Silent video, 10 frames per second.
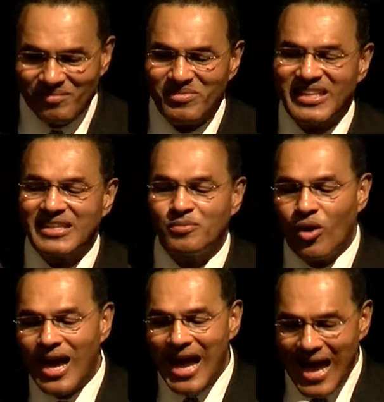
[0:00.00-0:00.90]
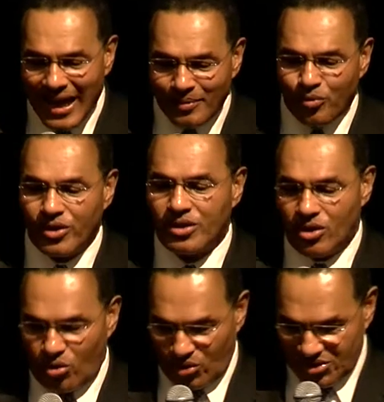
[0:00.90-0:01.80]
but that's more hybrid
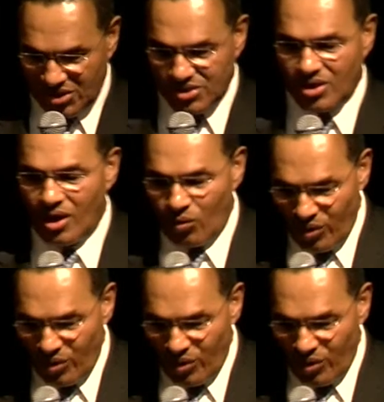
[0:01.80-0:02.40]
courses.